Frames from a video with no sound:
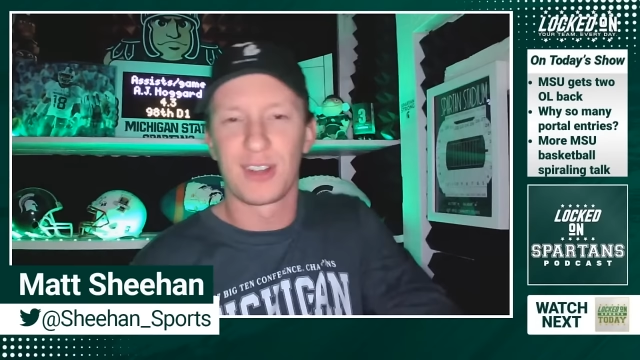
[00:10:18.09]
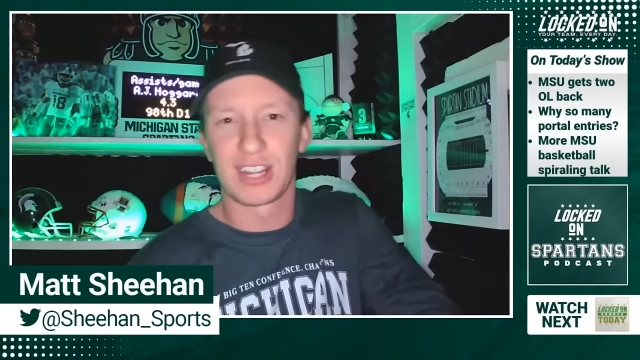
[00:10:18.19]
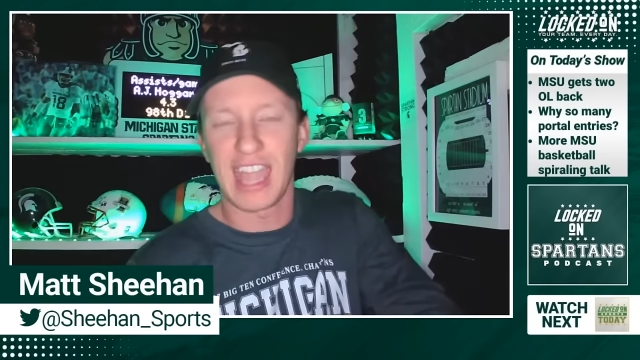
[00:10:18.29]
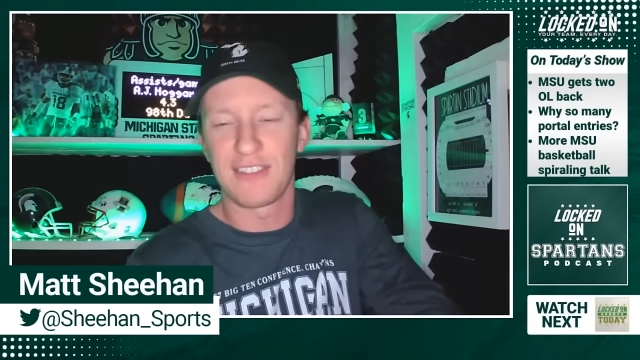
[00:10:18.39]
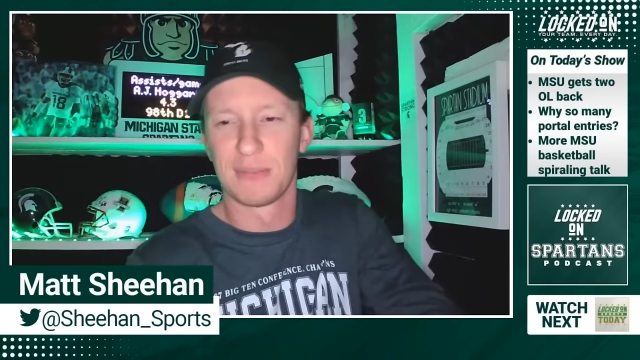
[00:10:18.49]
or
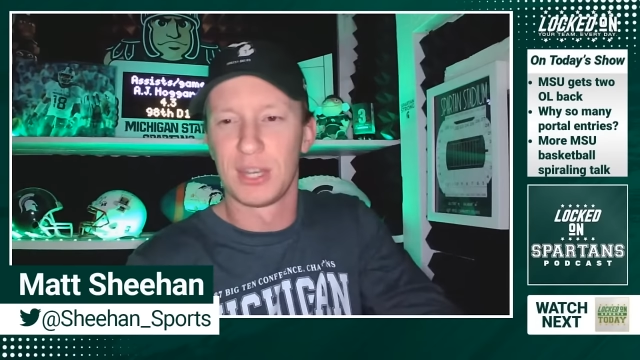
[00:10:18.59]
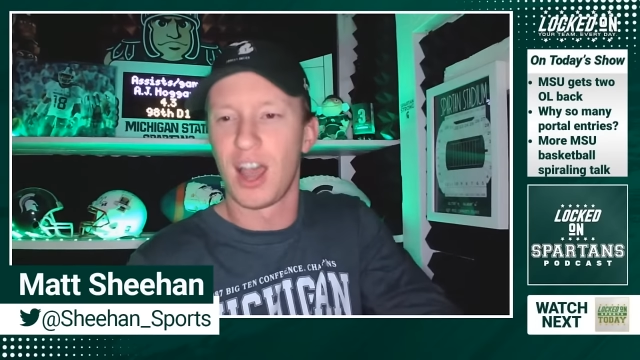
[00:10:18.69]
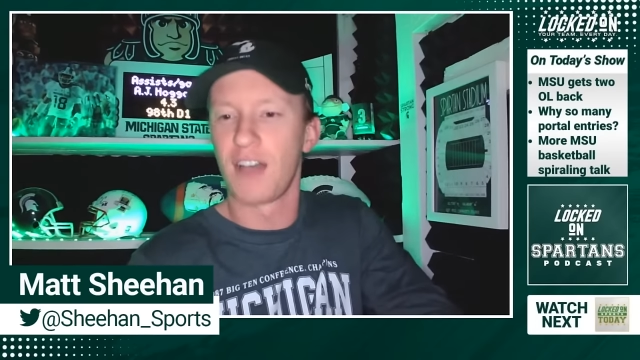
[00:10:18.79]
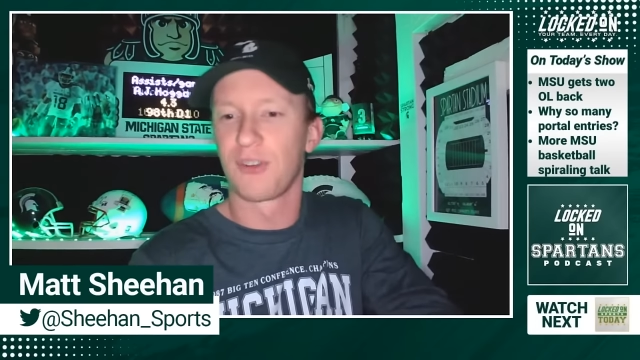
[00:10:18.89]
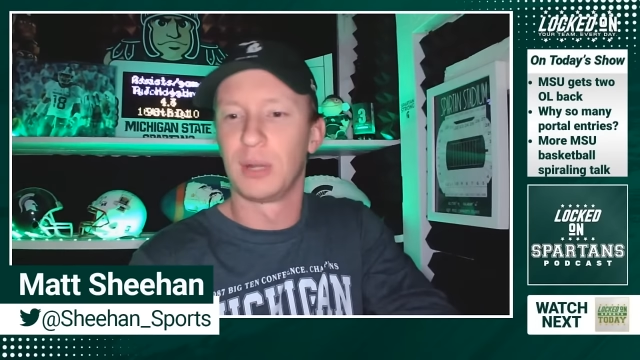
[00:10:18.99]
gave him an
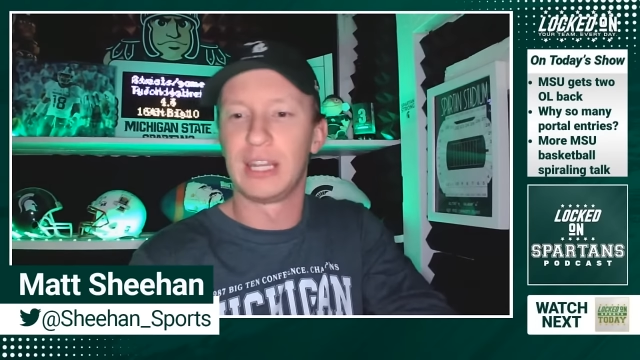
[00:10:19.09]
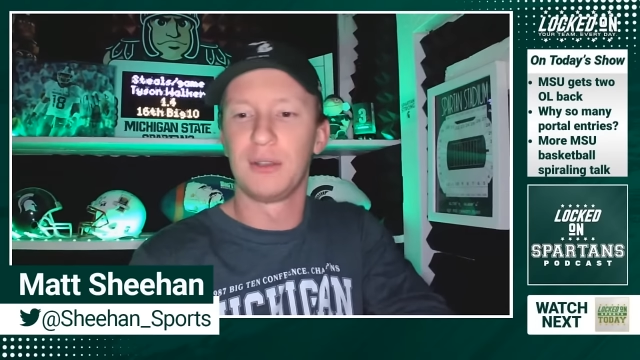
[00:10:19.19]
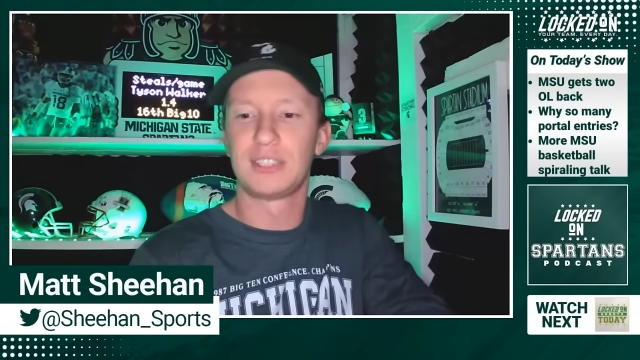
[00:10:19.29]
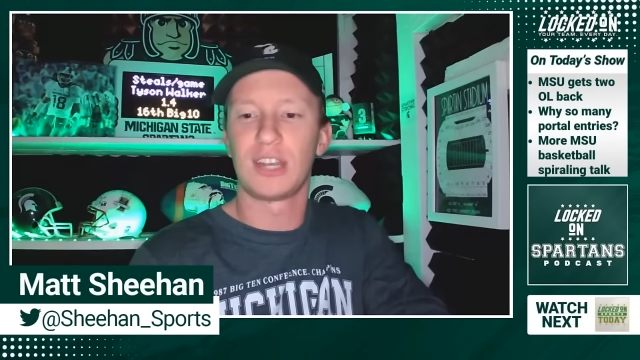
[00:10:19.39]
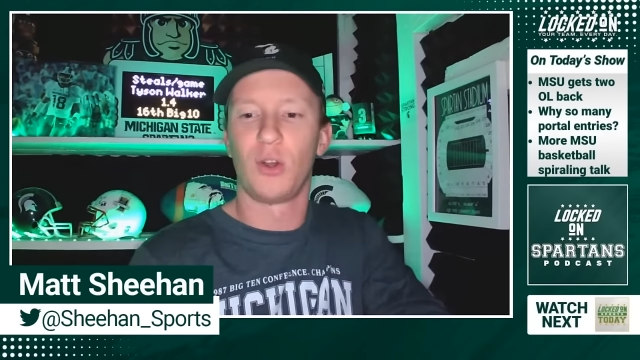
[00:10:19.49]
offer when he
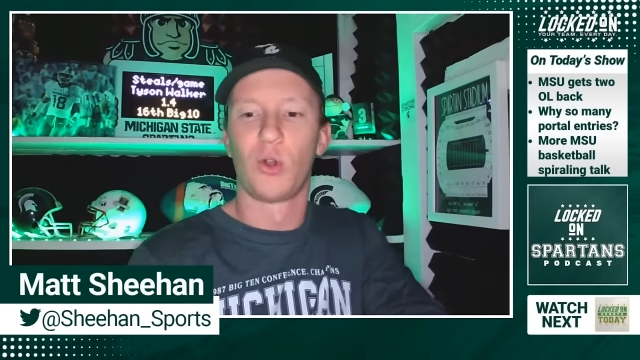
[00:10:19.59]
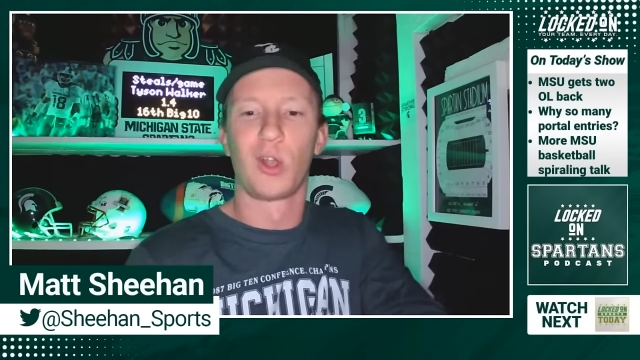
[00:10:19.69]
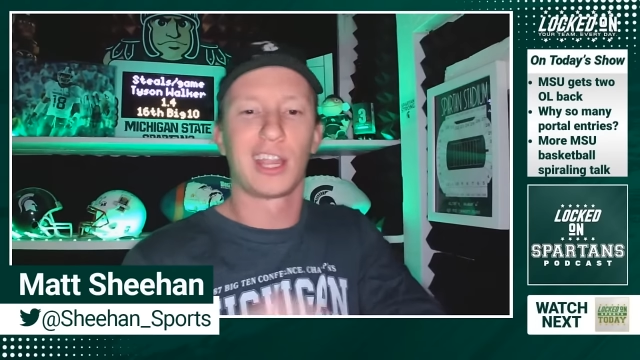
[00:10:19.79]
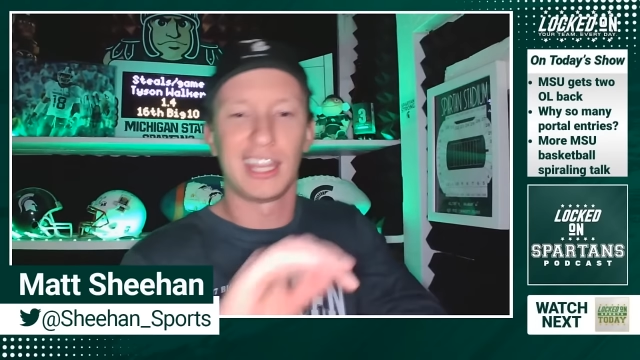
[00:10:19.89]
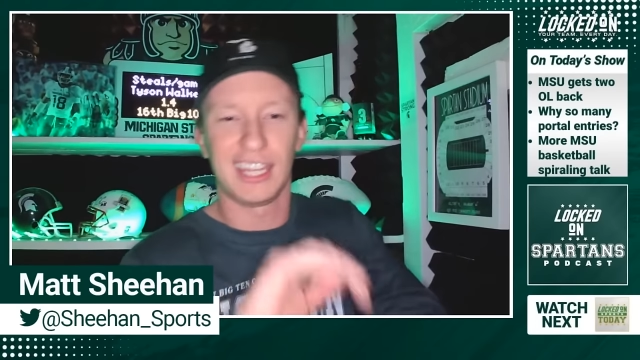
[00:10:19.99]
was at
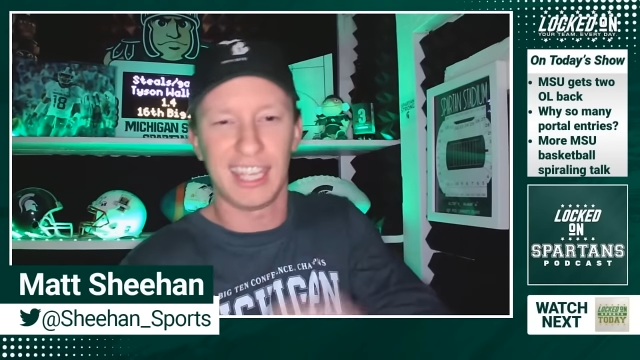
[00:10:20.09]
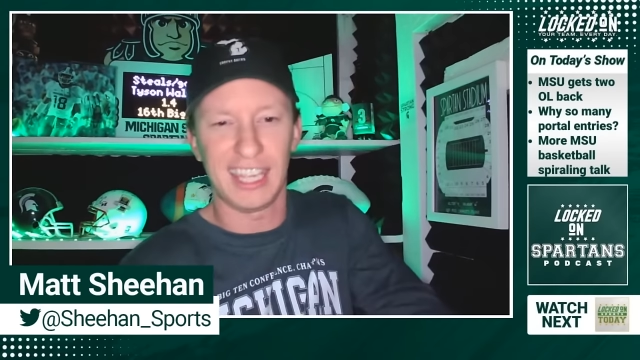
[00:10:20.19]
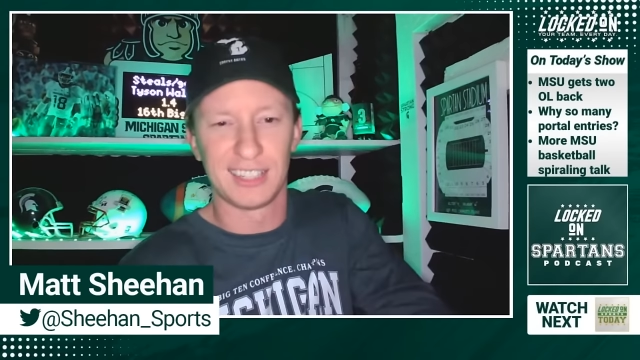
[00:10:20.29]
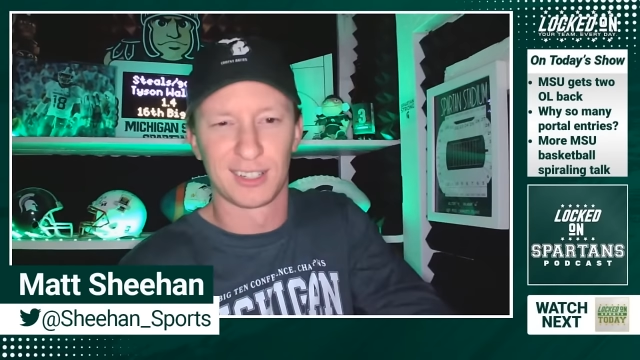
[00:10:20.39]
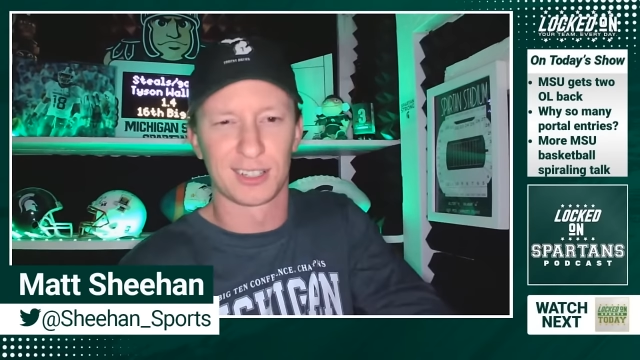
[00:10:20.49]
Oregon
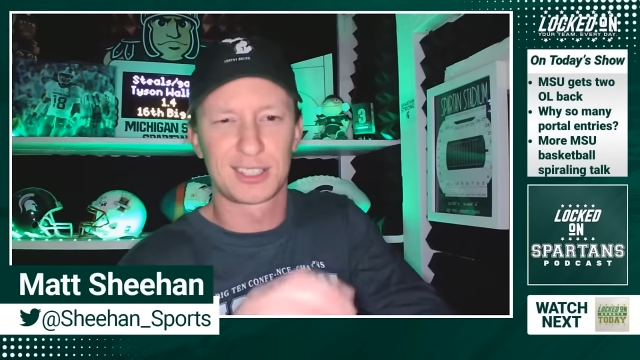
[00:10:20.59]
either.